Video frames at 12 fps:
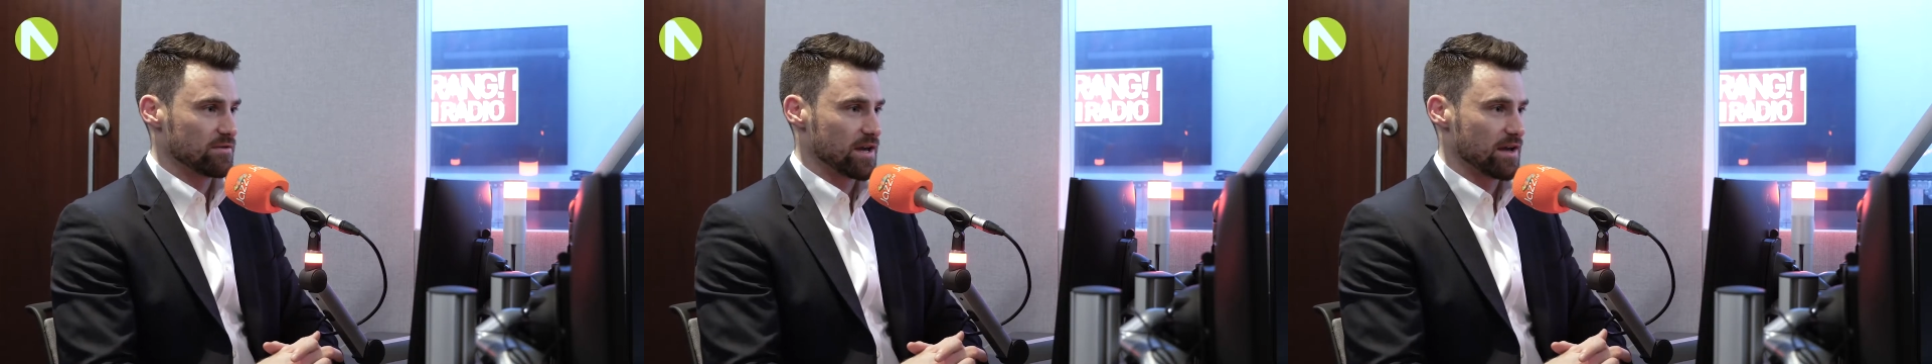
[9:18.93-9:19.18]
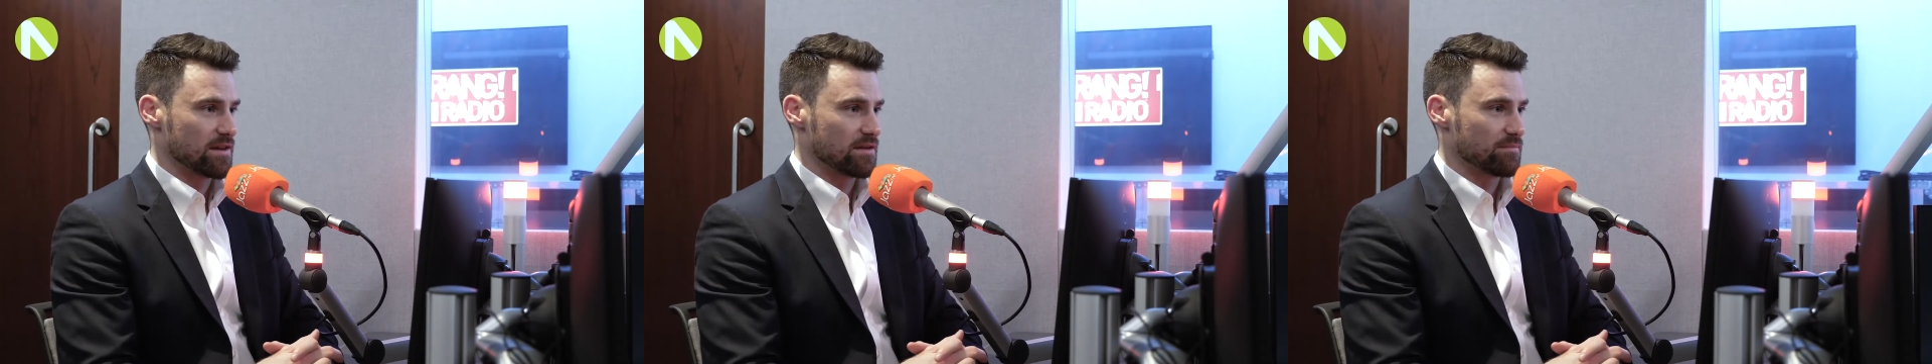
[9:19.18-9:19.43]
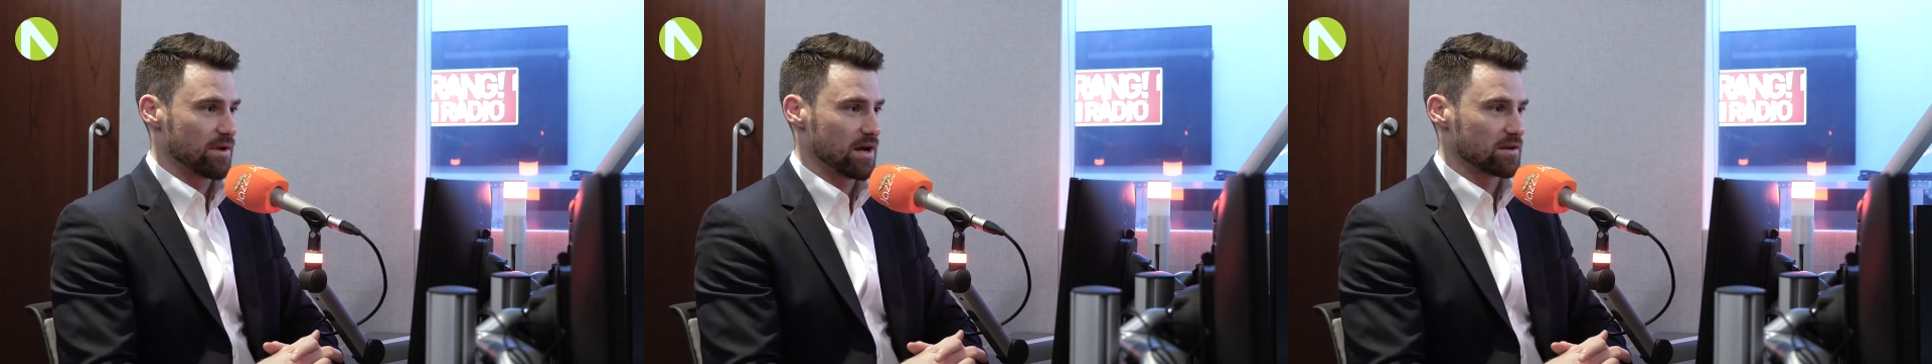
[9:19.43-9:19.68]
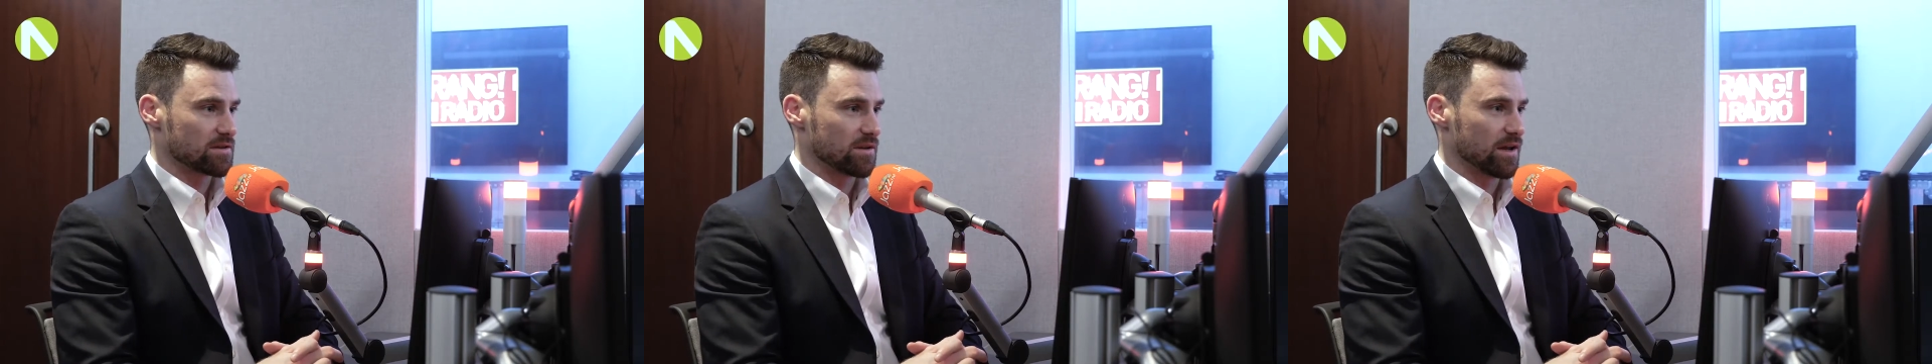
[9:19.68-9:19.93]
UK in
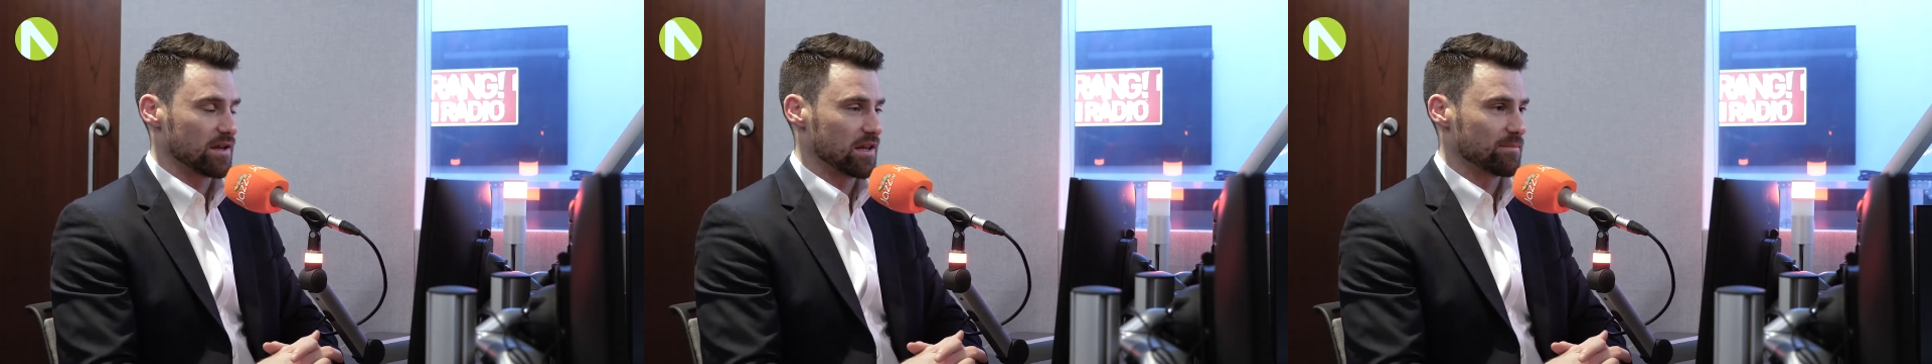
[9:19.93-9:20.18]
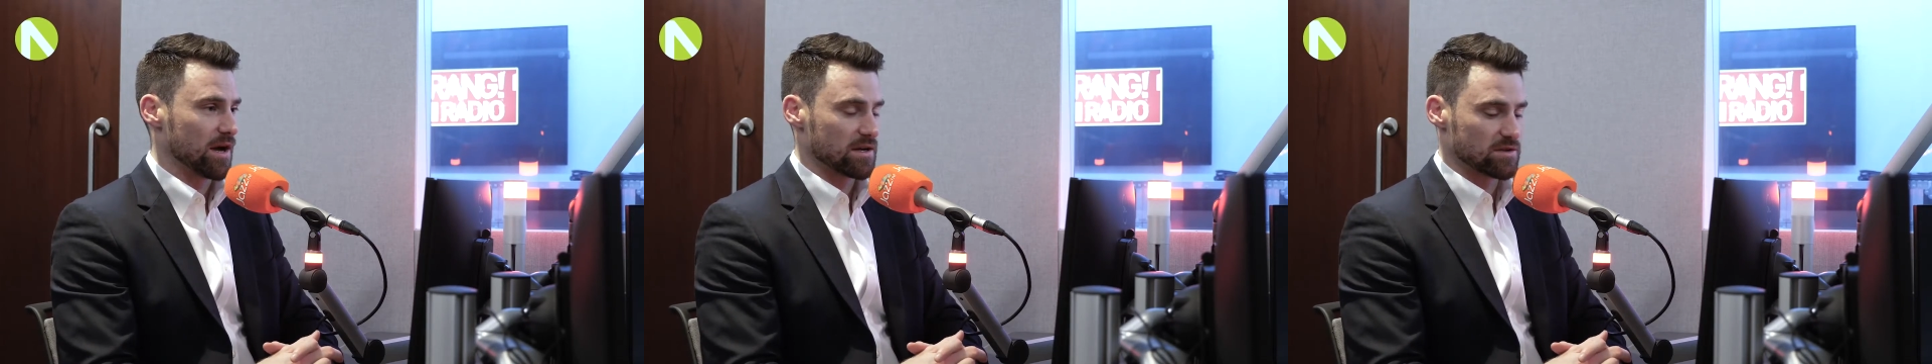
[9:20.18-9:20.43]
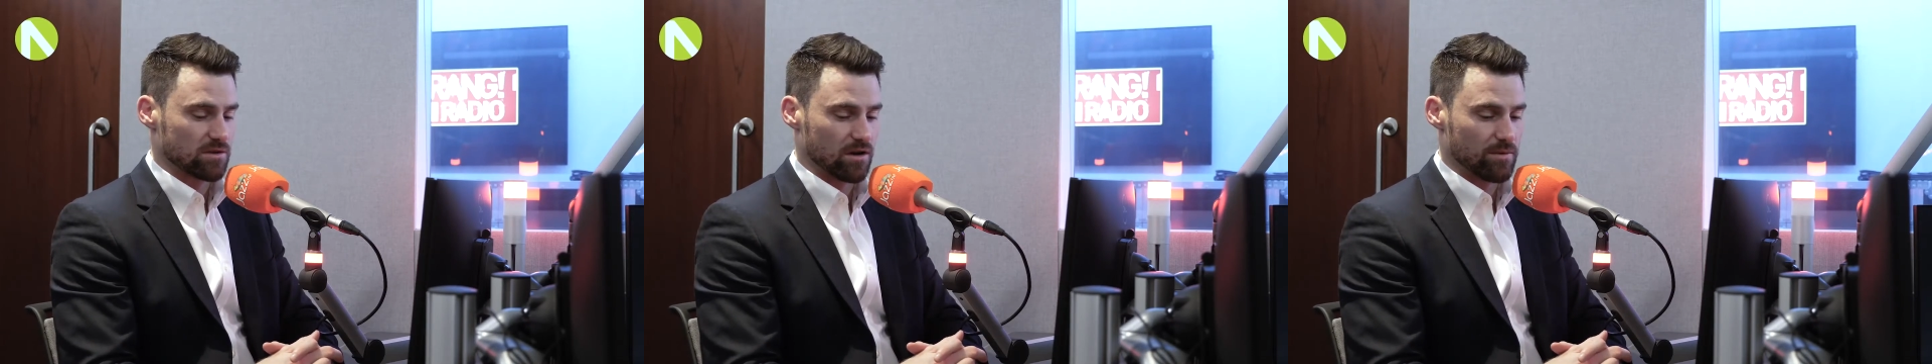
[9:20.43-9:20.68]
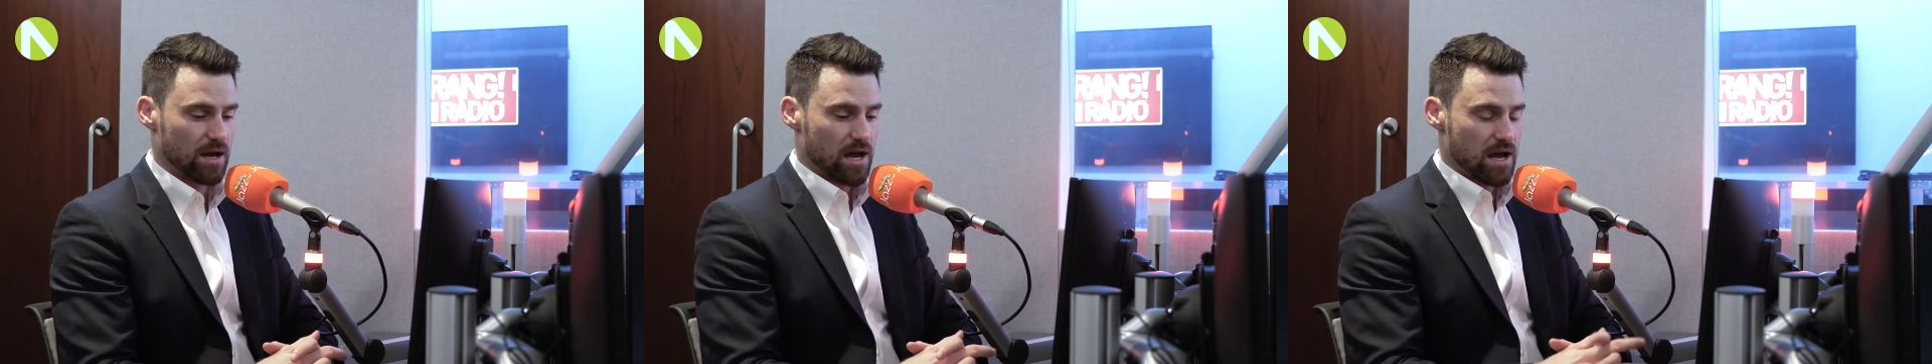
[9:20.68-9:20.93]
the backstop.